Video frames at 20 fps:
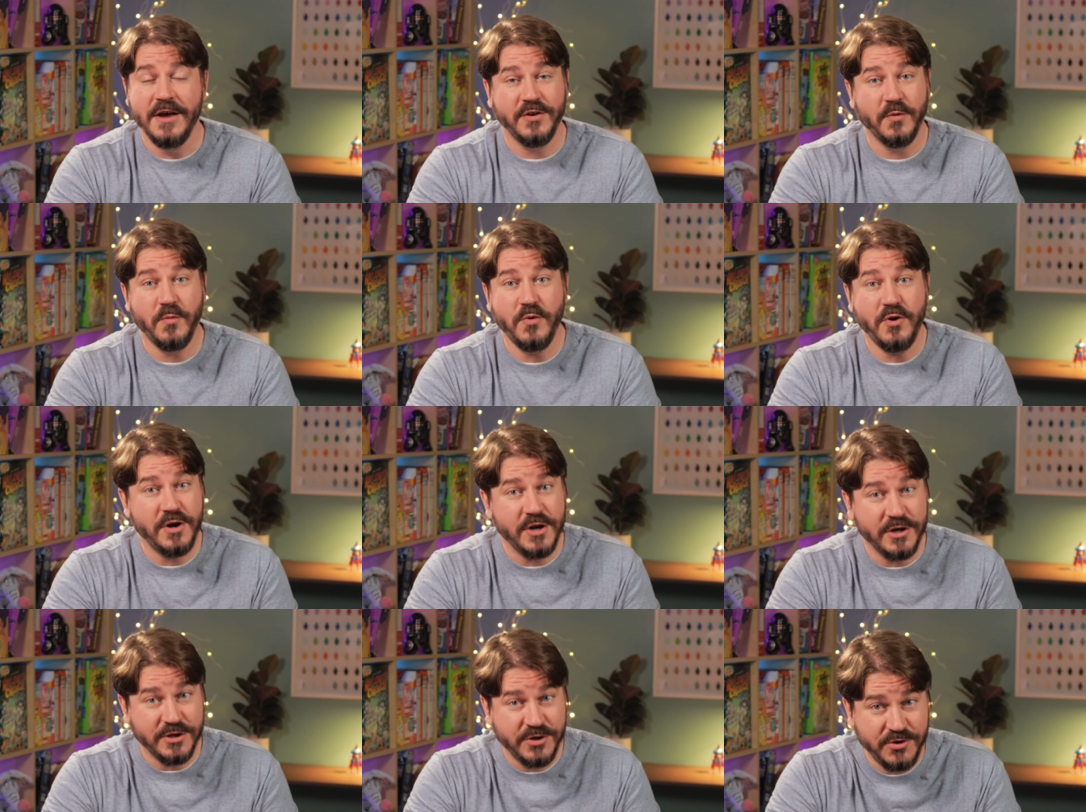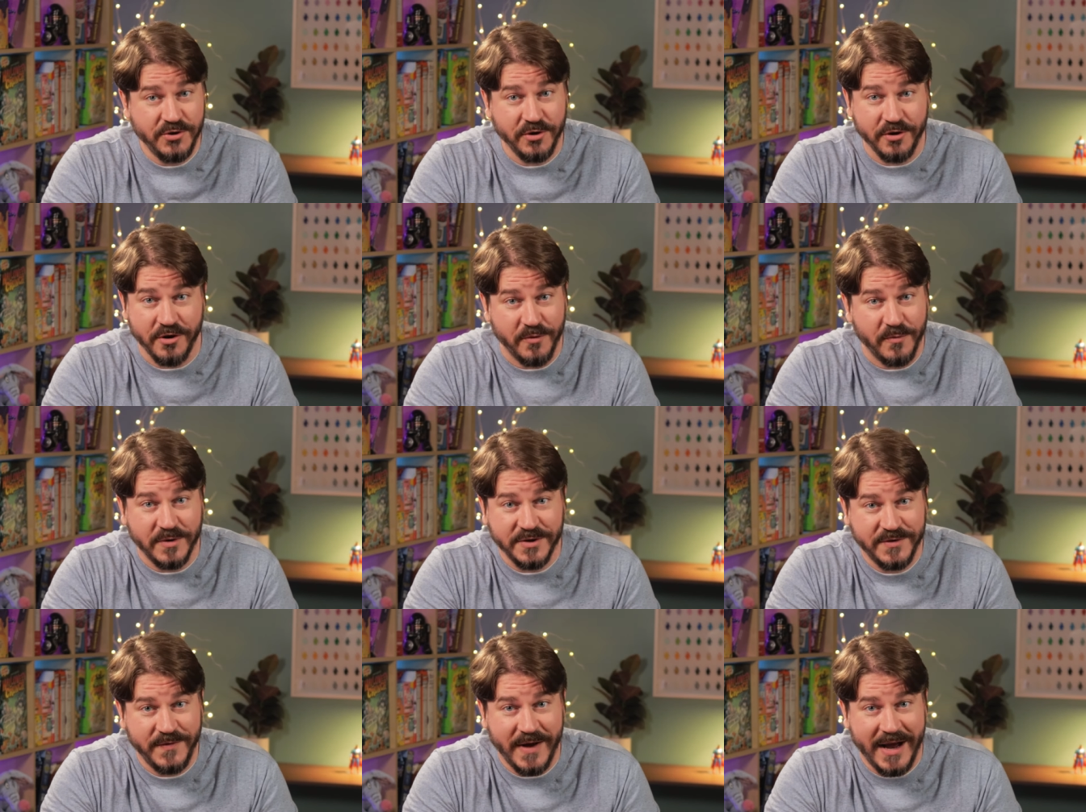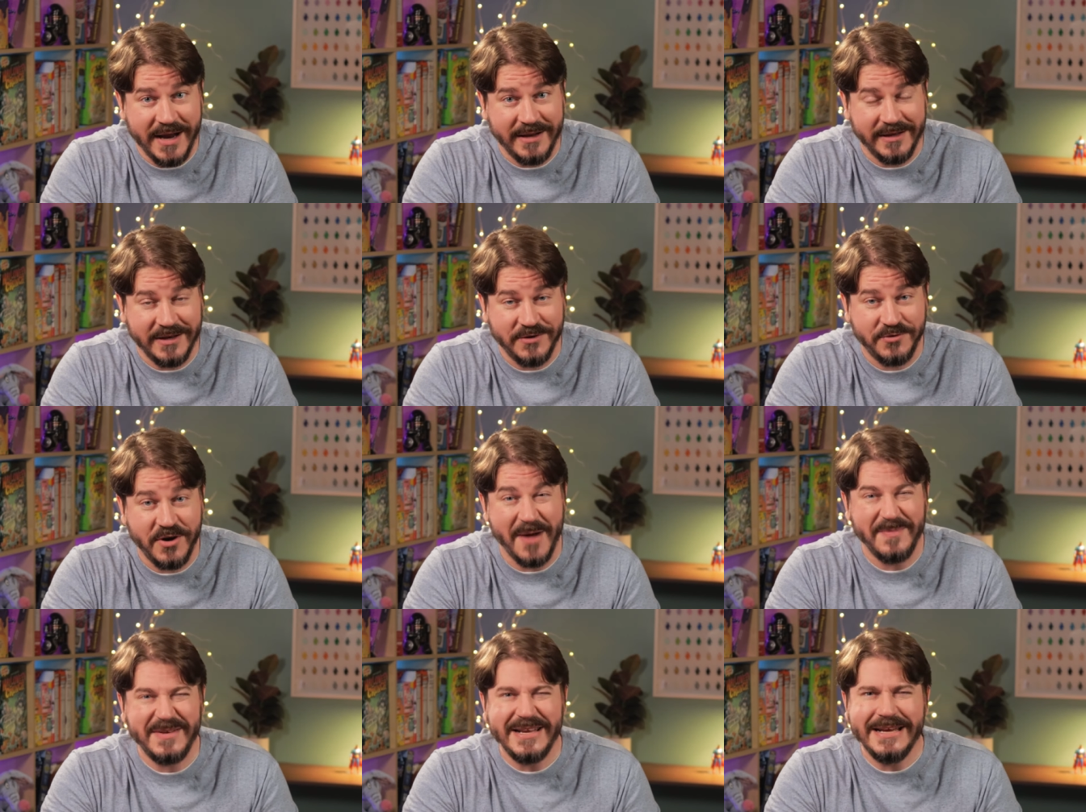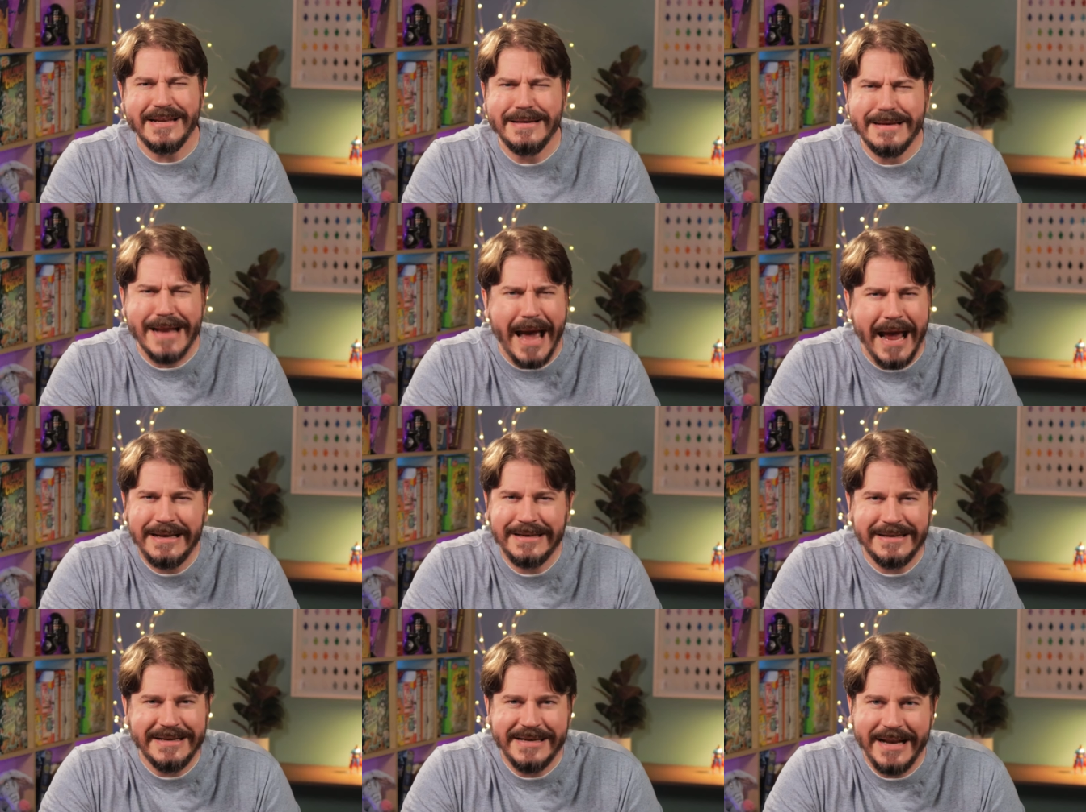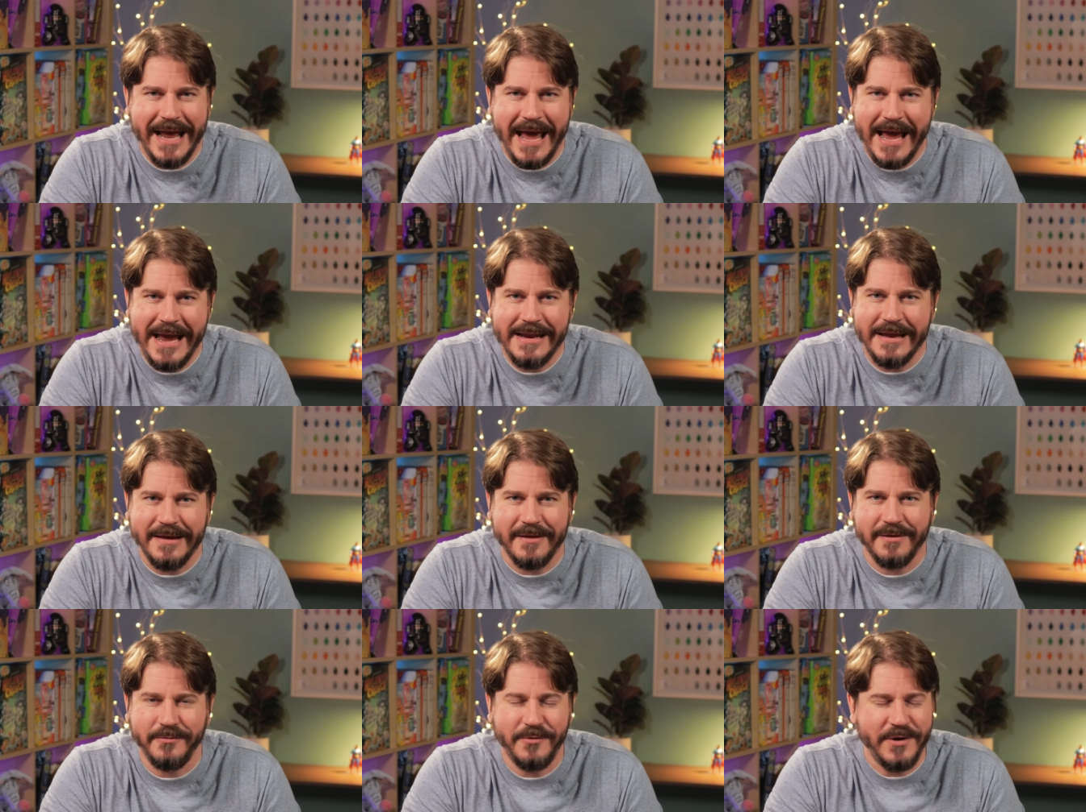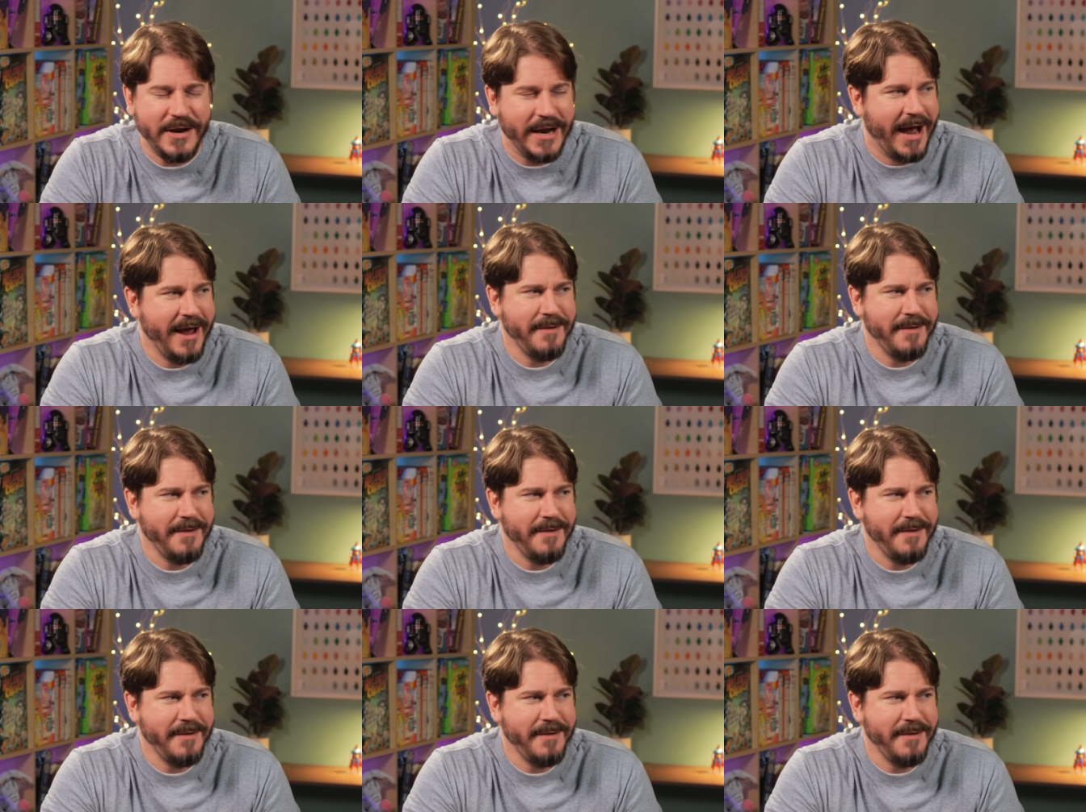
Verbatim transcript: the word sugar was finally dropped in 1983.